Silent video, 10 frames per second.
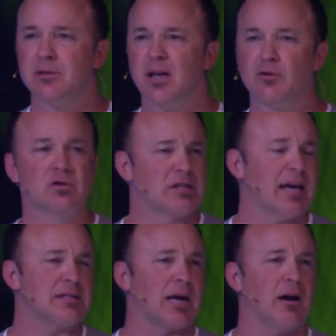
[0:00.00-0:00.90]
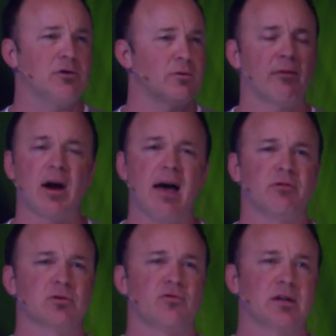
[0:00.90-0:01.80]
If you stay scared, you'll never have
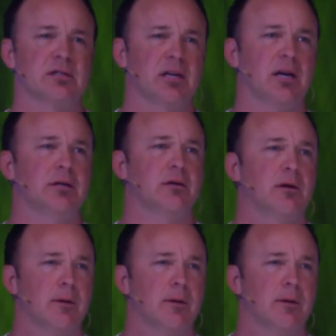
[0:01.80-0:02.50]
those friends again.